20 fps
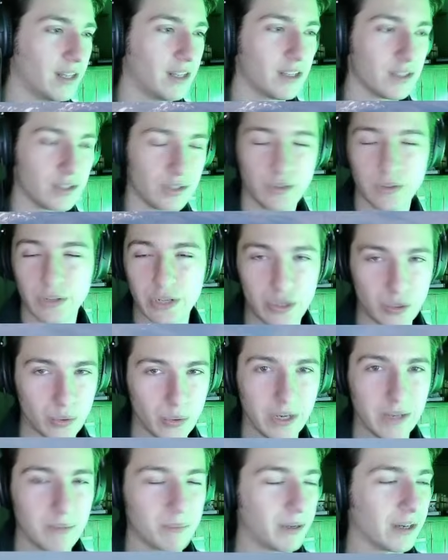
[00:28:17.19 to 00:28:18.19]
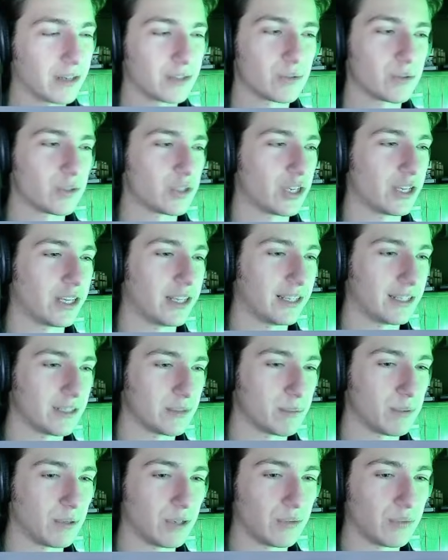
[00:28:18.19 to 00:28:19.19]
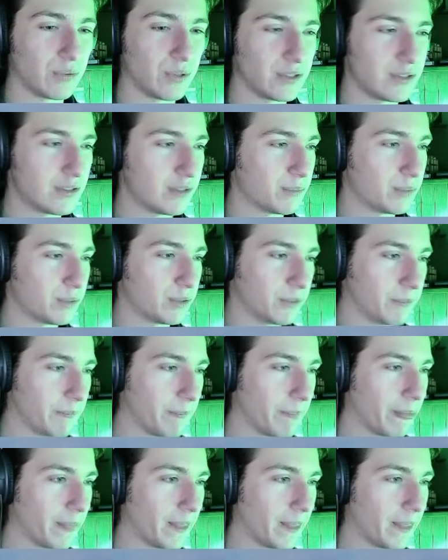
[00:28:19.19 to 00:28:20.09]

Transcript: It's only $20, which I think is pretty reasonable.